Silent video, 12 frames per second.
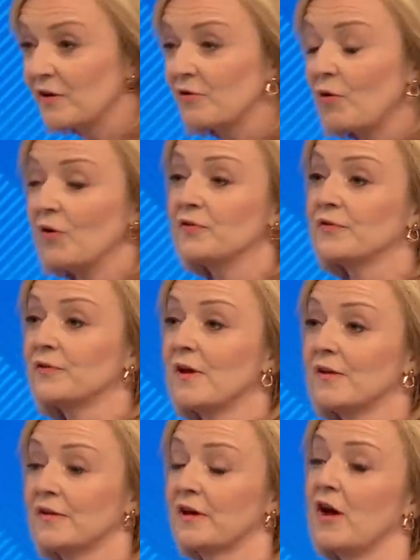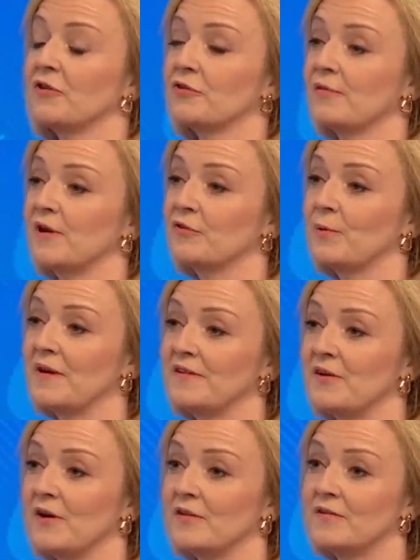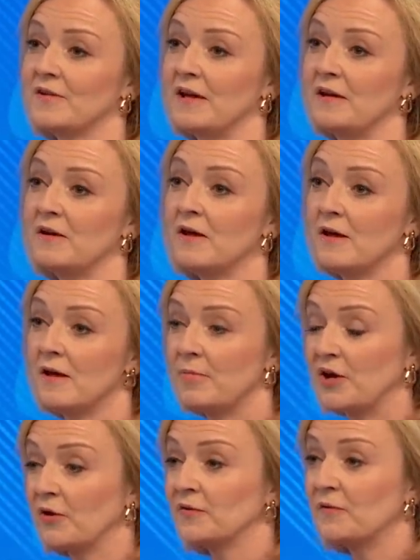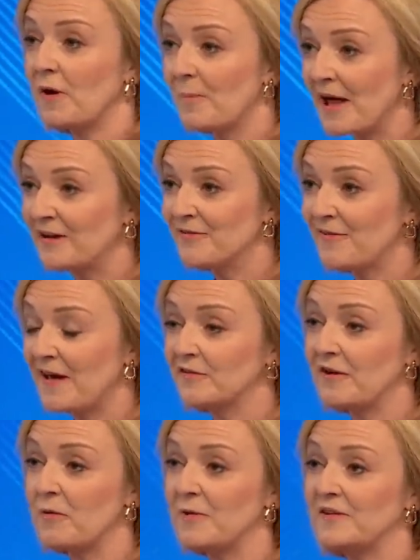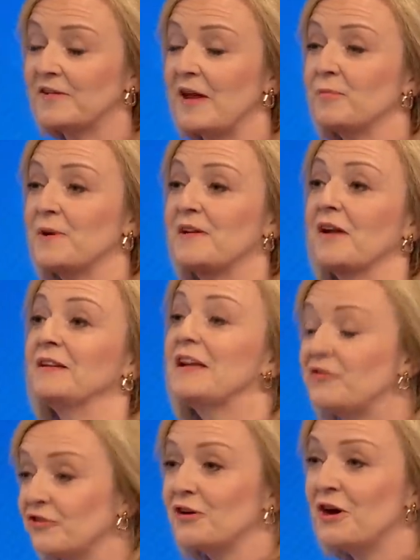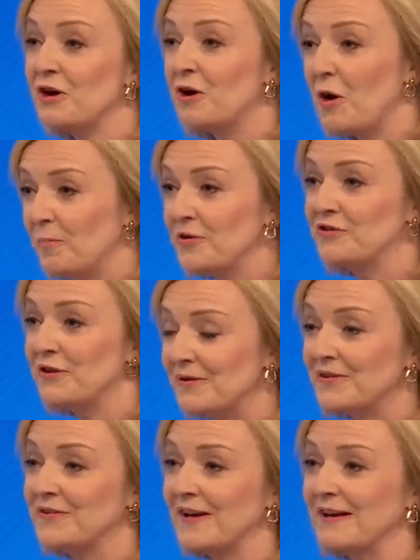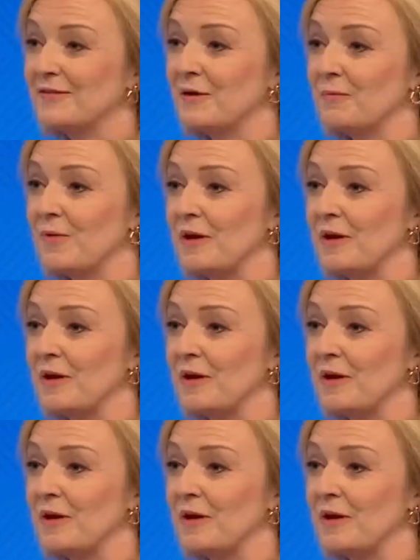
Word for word: across the country in 2019. Because of our manifesto, we said we'd unleash opportunity, that